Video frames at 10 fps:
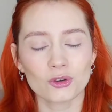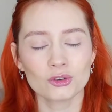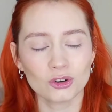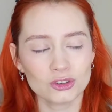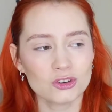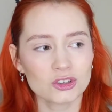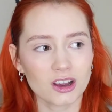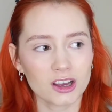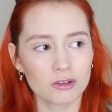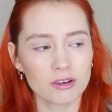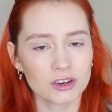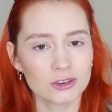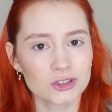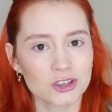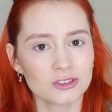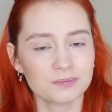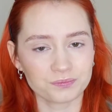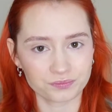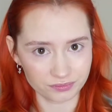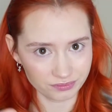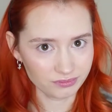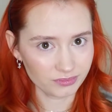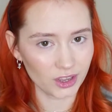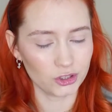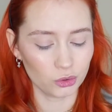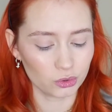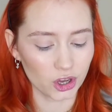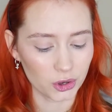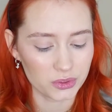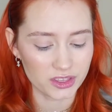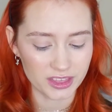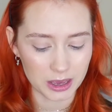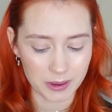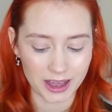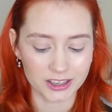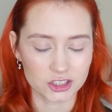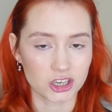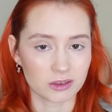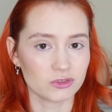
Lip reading: you're not new to I Heart Revolution, you'll know that their palettes